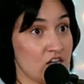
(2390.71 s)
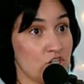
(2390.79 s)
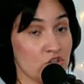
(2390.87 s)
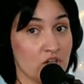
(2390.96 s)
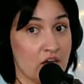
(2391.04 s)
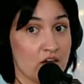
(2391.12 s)

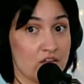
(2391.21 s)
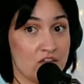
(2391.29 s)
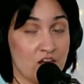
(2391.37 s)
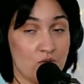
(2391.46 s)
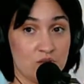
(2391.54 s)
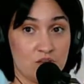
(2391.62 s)
do like a
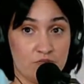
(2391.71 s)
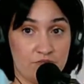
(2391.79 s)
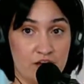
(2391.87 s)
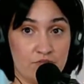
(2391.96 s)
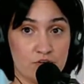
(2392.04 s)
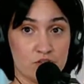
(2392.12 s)
thing with the
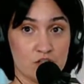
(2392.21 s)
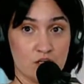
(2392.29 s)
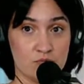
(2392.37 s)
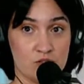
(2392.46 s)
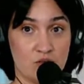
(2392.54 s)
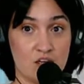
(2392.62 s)
flavor
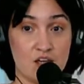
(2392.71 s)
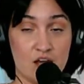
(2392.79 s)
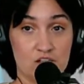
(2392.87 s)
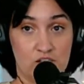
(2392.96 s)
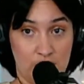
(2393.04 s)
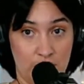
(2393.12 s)
syrup. So they
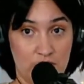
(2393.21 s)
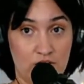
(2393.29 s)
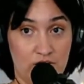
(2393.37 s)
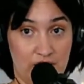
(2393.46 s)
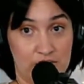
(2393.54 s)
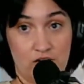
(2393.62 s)
get
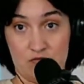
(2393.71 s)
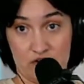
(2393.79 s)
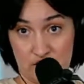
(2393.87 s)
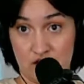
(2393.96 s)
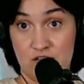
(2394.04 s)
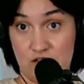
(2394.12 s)
soda that's
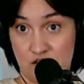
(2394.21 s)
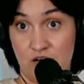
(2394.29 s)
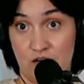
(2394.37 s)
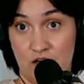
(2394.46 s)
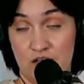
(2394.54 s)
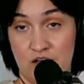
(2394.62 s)
already
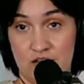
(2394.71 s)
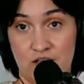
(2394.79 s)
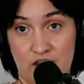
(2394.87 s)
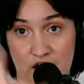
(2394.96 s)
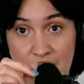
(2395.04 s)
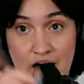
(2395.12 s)
soda, and
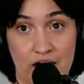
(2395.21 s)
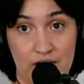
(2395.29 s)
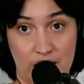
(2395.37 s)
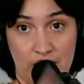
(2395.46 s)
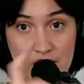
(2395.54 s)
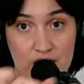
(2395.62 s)
then they add
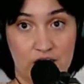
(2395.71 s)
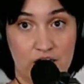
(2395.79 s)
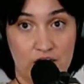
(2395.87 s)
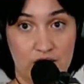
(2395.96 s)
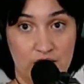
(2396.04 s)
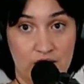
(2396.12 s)
like
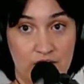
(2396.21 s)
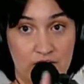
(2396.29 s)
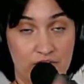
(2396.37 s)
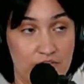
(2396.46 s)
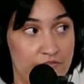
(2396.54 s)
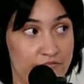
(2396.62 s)

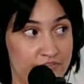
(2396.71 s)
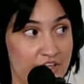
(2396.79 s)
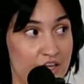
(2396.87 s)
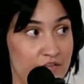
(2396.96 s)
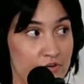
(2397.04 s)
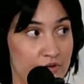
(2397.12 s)

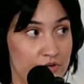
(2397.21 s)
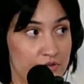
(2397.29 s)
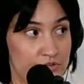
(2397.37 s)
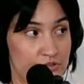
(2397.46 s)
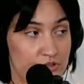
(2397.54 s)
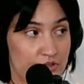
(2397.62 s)

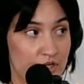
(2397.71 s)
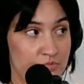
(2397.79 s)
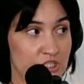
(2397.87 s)
flavor syrup to it,